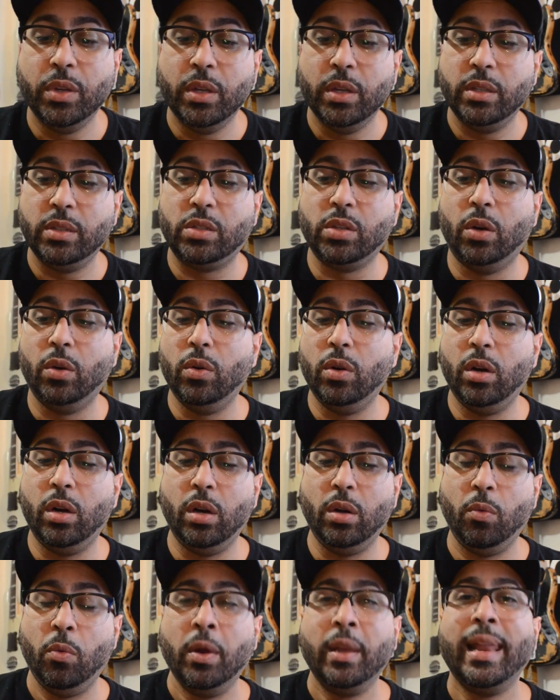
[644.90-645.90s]
So
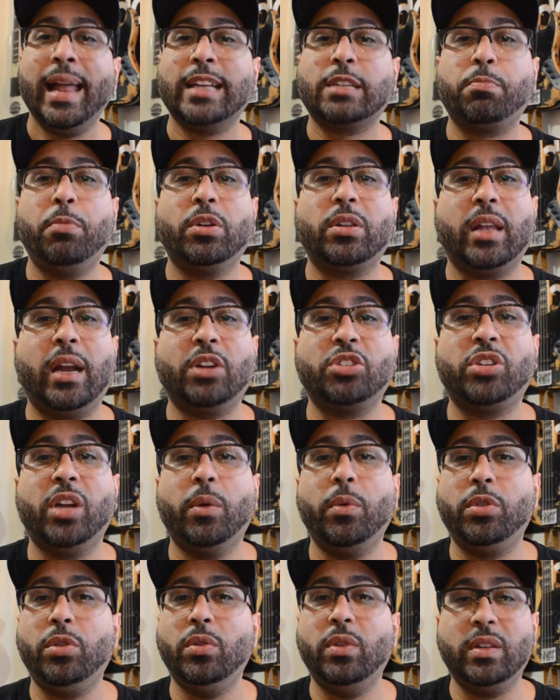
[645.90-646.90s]
one last book that I'll
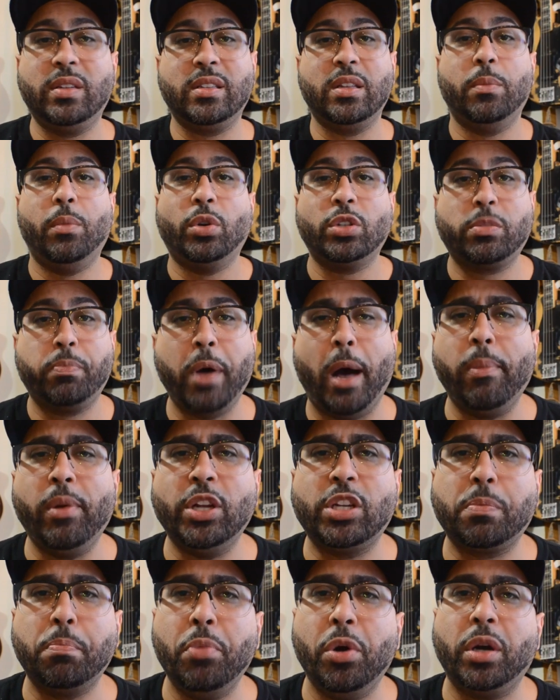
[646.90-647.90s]
share with you. This is the most
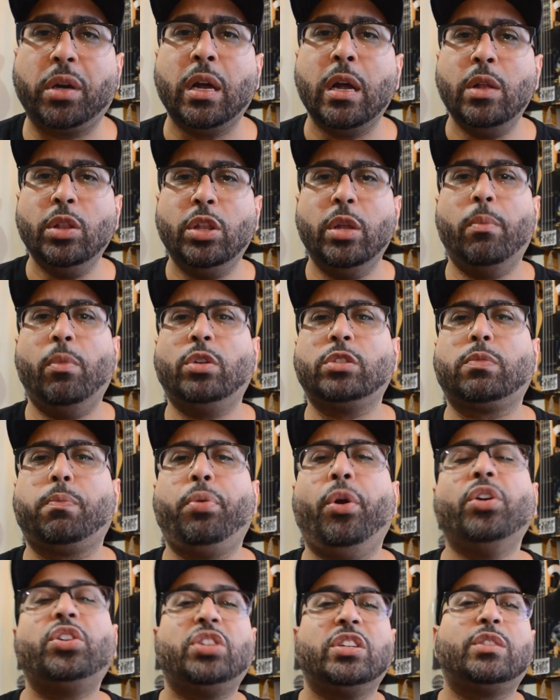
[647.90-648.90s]
published book, the most
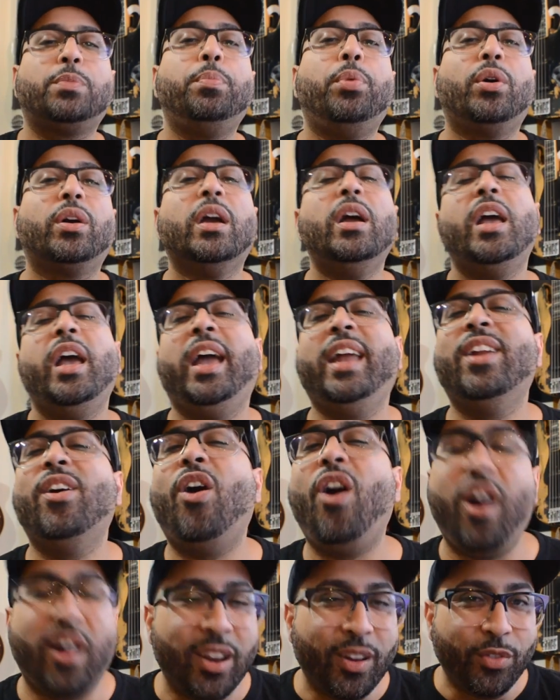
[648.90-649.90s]
purchased book in
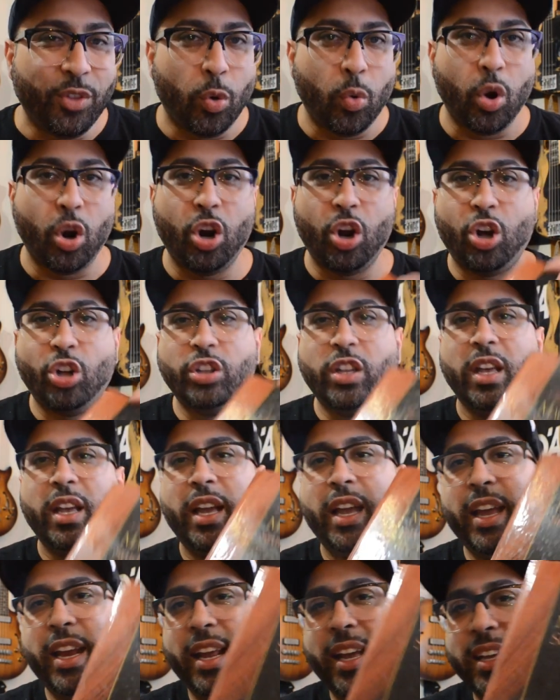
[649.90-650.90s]
all of the world.
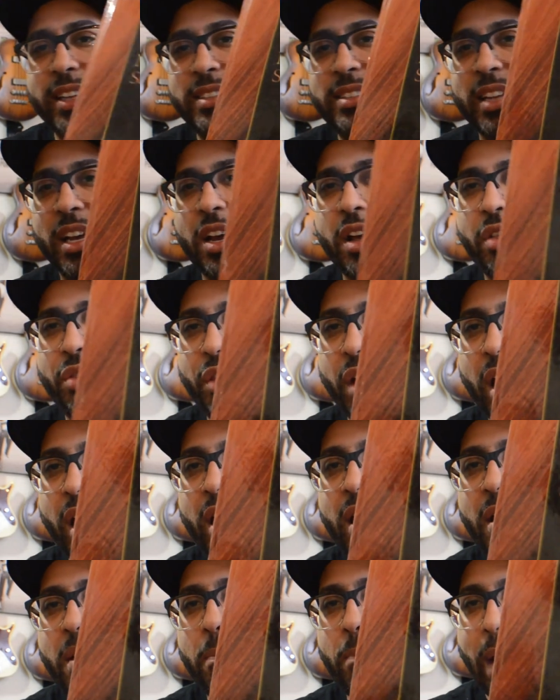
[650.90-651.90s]
It is the
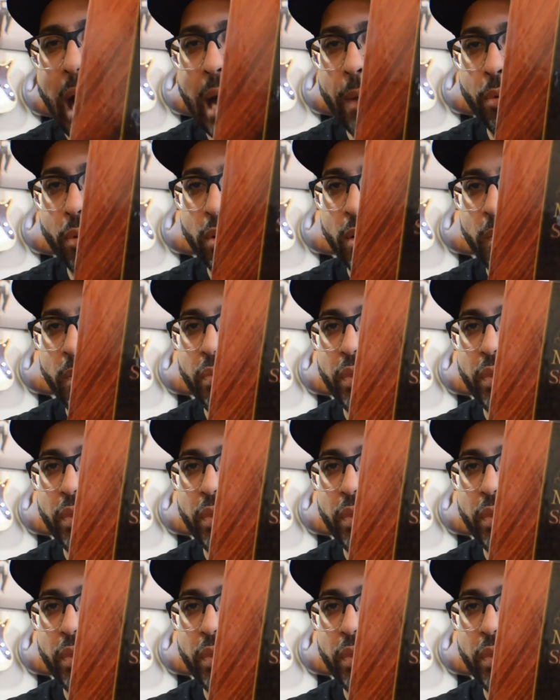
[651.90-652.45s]
Bible.